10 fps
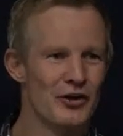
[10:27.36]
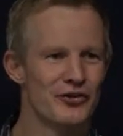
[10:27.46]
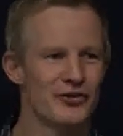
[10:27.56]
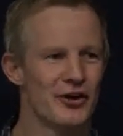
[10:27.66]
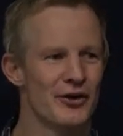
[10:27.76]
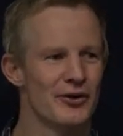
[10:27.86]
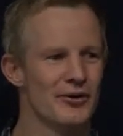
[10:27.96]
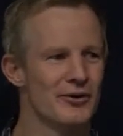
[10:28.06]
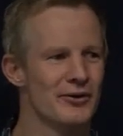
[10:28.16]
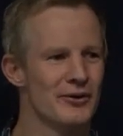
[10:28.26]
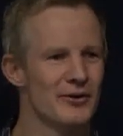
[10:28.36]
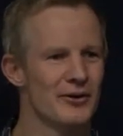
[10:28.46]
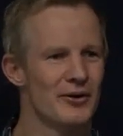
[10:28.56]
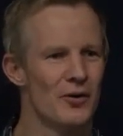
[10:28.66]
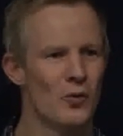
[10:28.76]
So
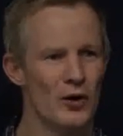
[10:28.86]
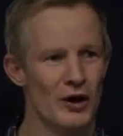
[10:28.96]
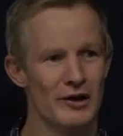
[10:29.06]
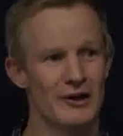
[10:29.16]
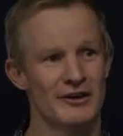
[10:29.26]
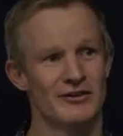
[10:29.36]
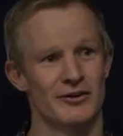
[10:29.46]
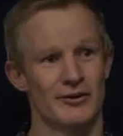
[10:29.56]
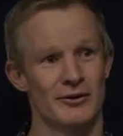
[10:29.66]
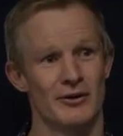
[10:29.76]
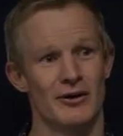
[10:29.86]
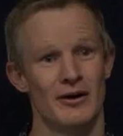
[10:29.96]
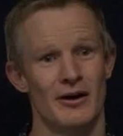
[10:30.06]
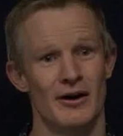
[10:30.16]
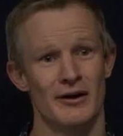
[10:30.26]
what I like to do,
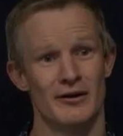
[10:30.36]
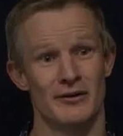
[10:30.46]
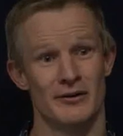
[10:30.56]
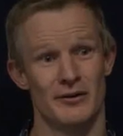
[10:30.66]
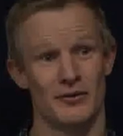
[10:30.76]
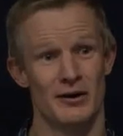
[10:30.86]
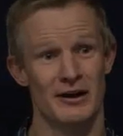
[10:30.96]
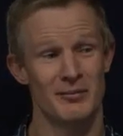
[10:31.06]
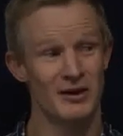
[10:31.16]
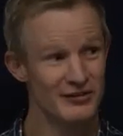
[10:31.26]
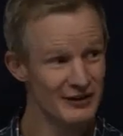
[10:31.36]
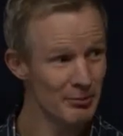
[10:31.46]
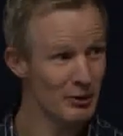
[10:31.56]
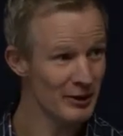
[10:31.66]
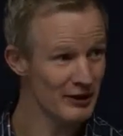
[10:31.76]
I recommend
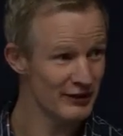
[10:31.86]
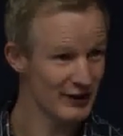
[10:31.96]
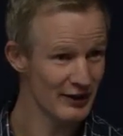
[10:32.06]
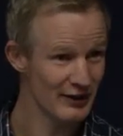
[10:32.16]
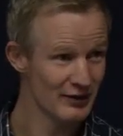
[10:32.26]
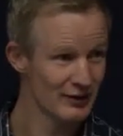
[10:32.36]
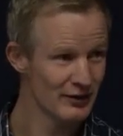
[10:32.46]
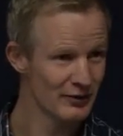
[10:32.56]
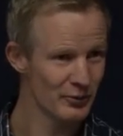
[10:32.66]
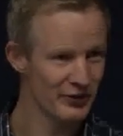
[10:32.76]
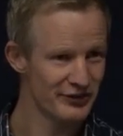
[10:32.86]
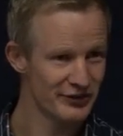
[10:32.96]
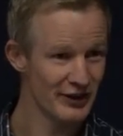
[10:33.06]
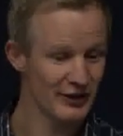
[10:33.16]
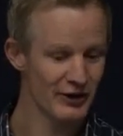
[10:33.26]
supplementing with
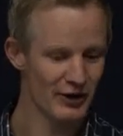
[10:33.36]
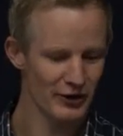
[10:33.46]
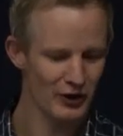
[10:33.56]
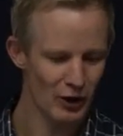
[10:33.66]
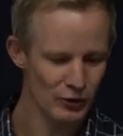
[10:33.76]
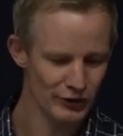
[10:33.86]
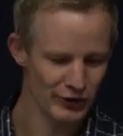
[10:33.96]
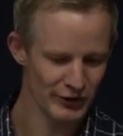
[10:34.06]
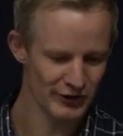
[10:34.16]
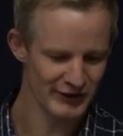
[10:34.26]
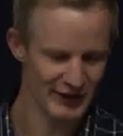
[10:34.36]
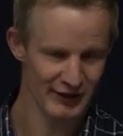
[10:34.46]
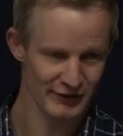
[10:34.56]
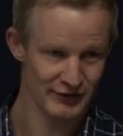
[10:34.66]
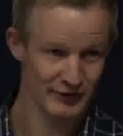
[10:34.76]
zinc on alternate
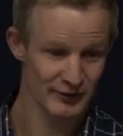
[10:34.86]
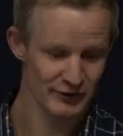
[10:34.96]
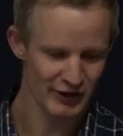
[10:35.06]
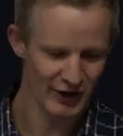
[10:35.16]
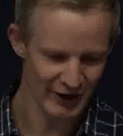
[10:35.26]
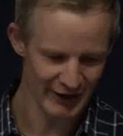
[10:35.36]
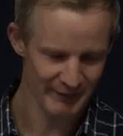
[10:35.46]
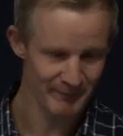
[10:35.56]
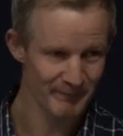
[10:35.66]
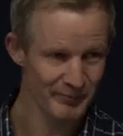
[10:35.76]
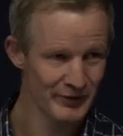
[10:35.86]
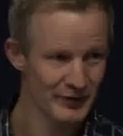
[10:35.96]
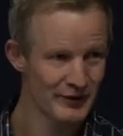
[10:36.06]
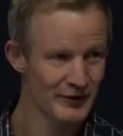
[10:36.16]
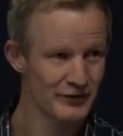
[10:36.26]
days to iron.
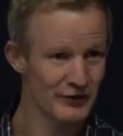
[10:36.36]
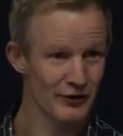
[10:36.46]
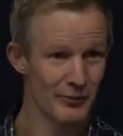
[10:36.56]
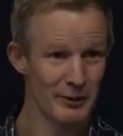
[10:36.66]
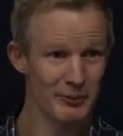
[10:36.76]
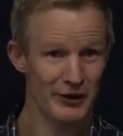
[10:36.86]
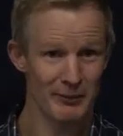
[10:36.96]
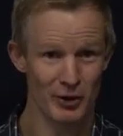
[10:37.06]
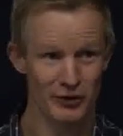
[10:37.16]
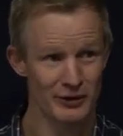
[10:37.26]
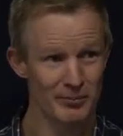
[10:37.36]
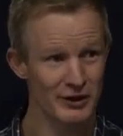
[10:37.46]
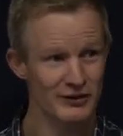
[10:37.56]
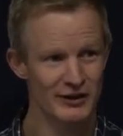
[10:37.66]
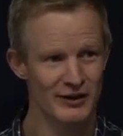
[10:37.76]
So remember, they both
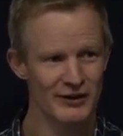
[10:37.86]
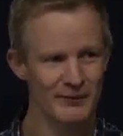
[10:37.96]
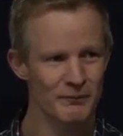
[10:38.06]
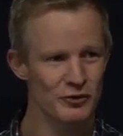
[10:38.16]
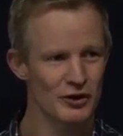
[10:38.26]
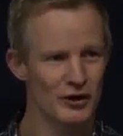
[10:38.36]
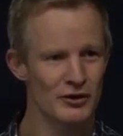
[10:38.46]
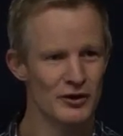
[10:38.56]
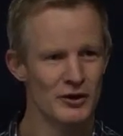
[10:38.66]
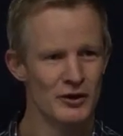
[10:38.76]
compete together. So